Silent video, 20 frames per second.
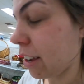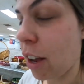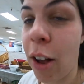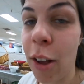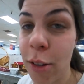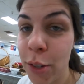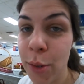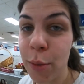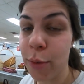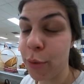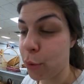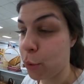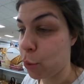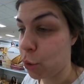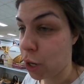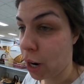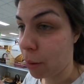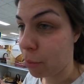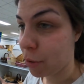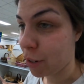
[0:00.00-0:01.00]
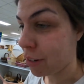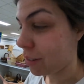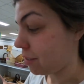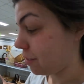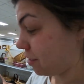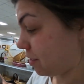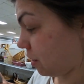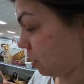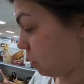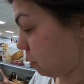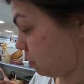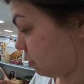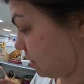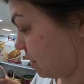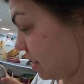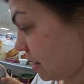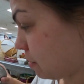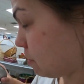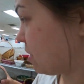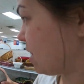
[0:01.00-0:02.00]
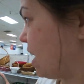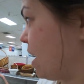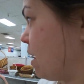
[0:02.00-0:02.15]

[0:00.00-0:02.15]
it's also food chopper, so same,